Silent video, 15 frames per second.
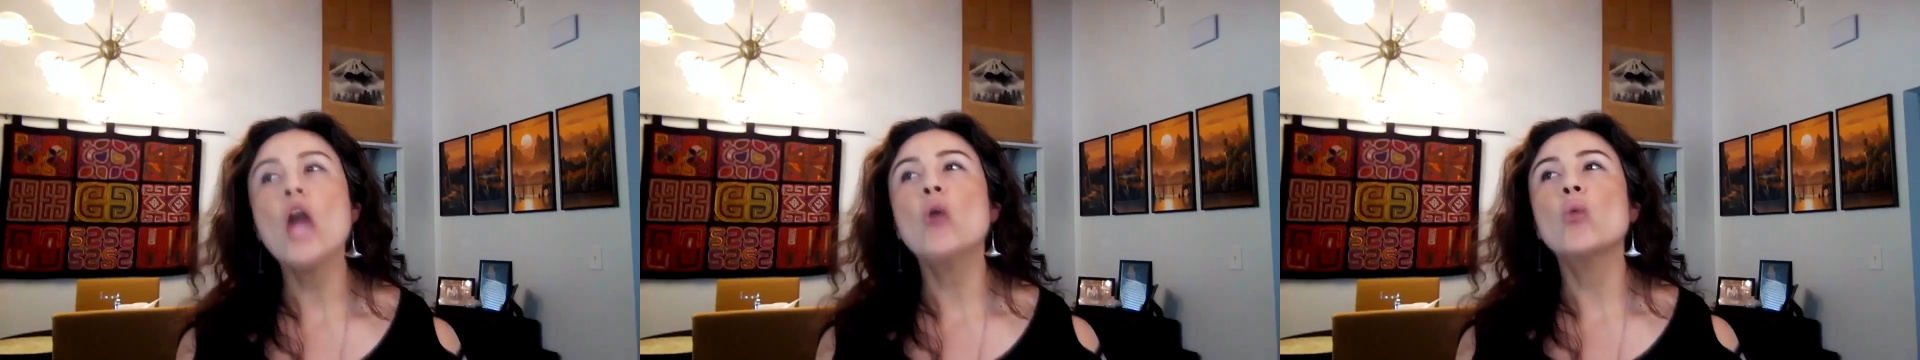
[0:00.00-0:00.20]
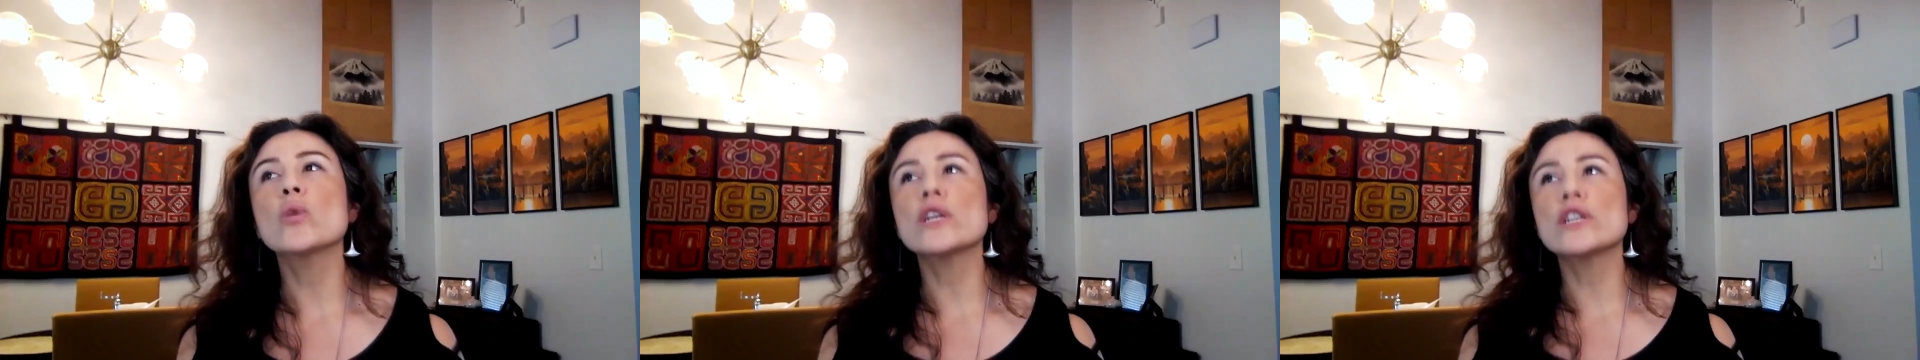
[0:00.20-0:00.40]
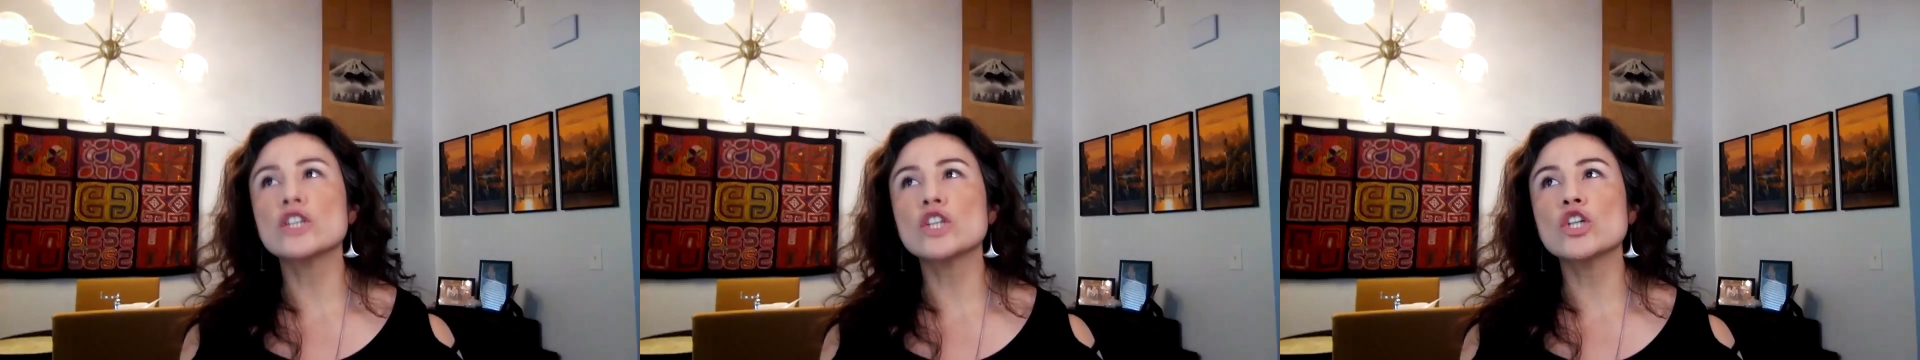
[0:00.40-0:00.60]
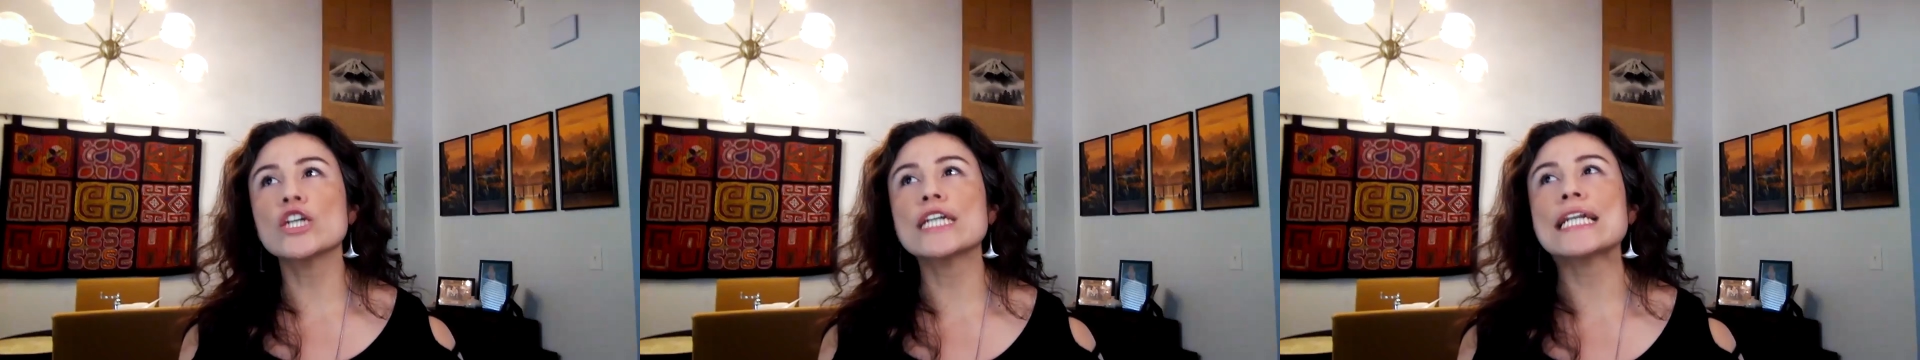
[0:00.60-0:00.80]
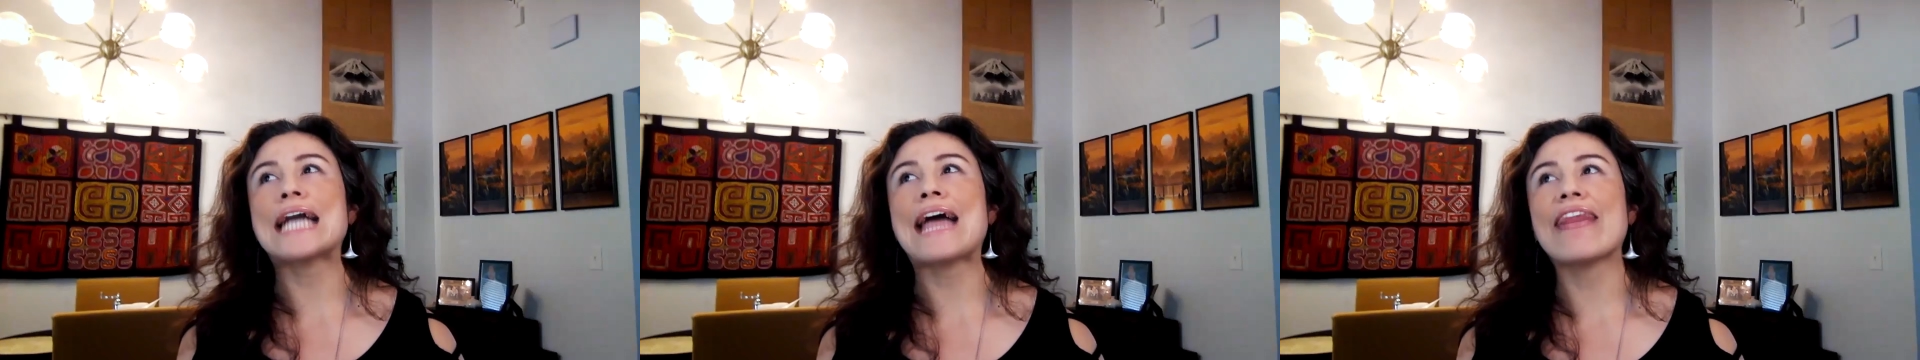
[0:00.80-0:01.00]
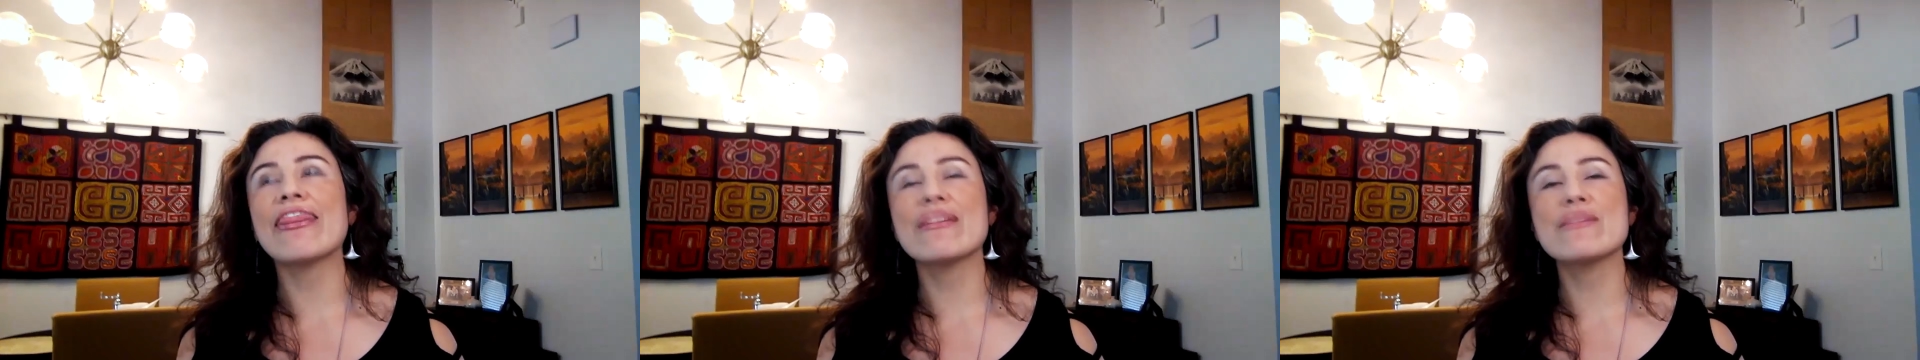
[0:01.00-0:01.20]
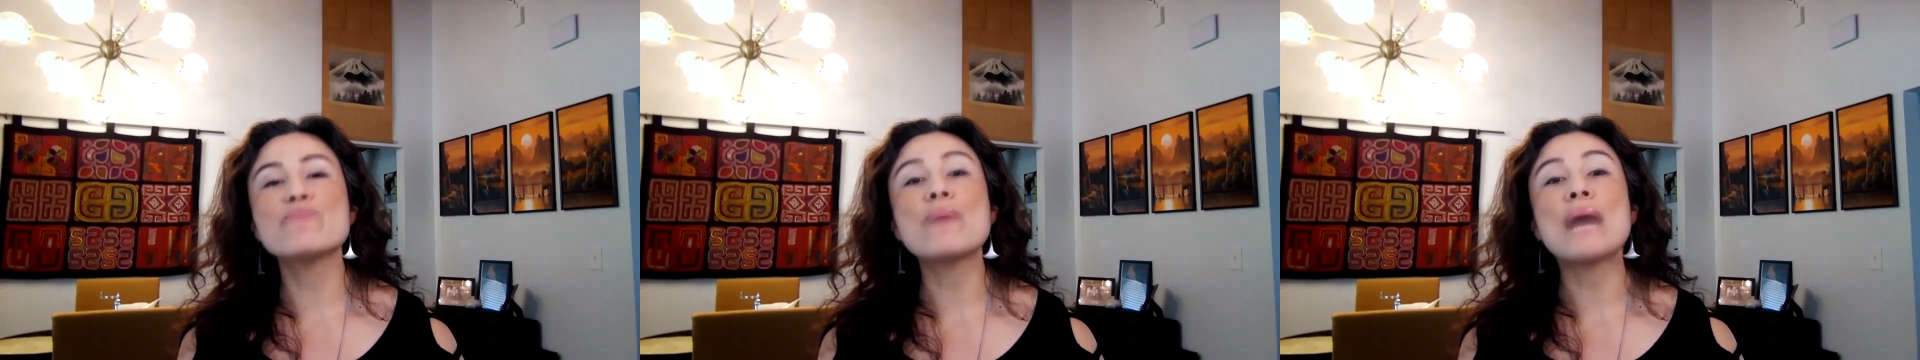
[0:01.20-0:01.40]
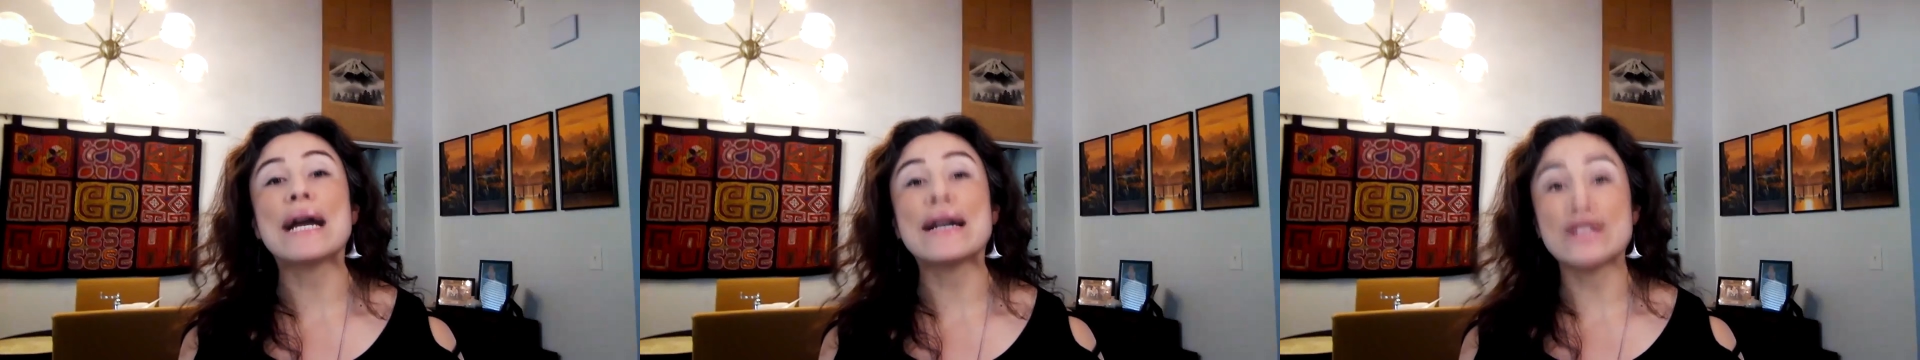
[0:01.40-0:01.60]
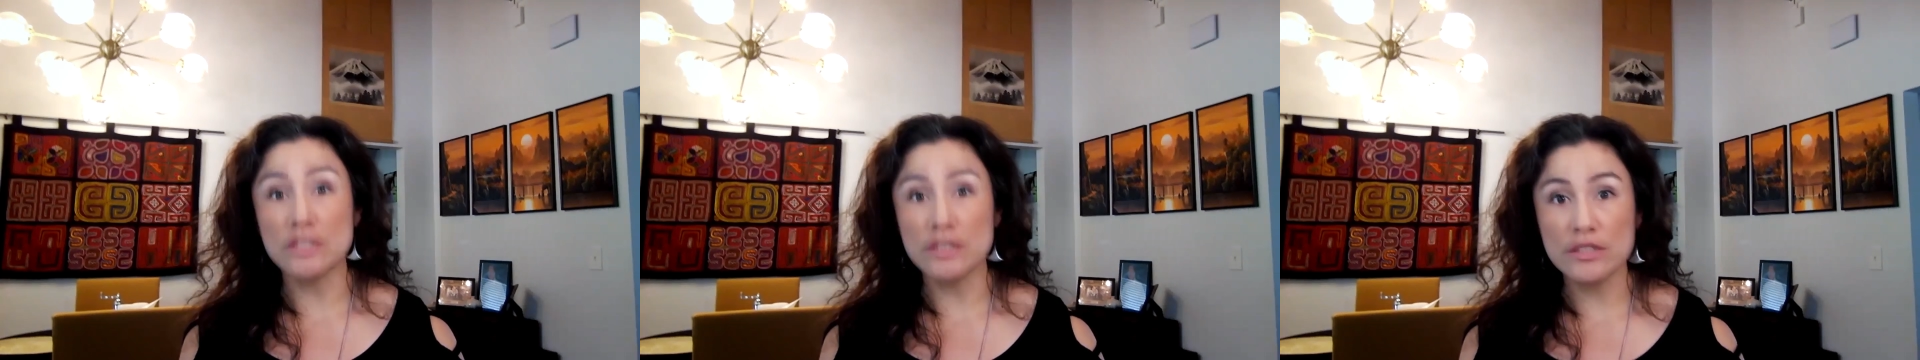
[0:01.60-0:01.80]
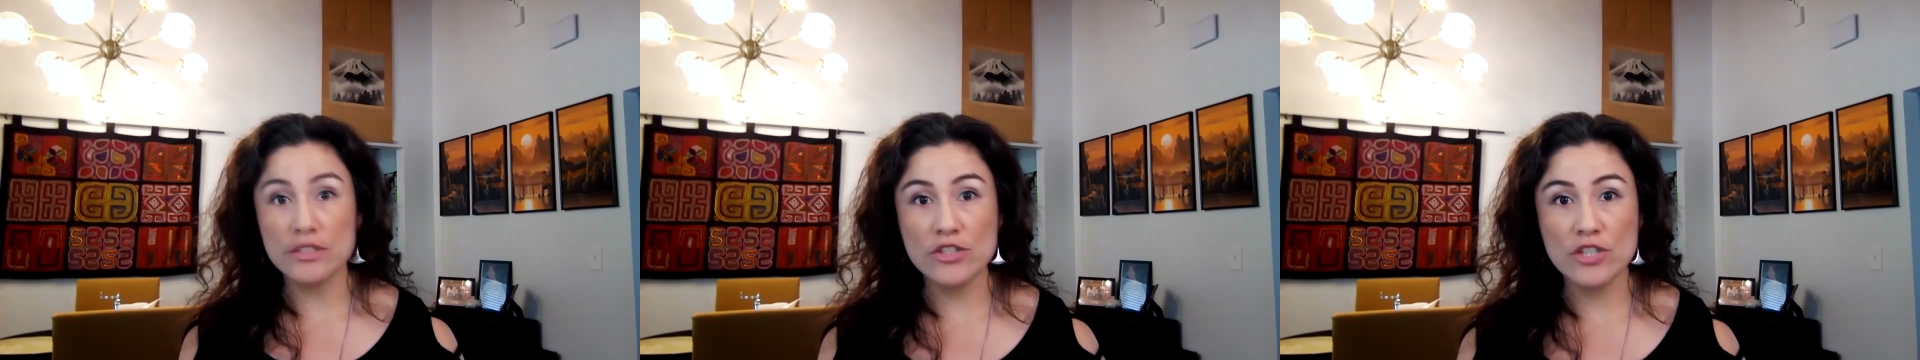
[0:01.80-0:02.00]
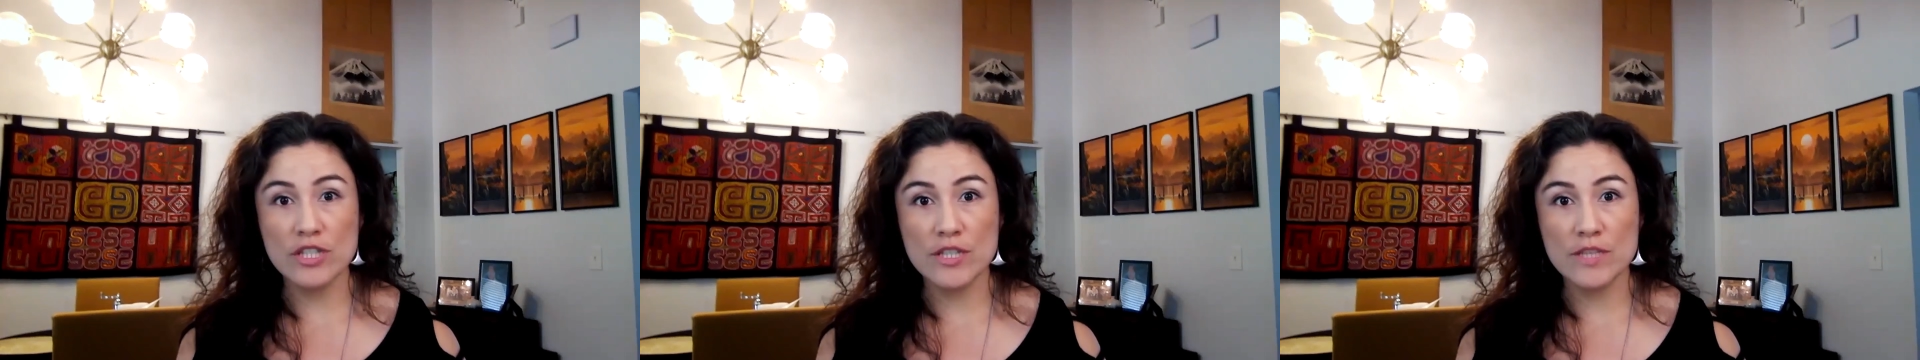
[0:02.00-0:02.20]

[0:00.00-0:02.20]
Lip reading: We are looking at the biology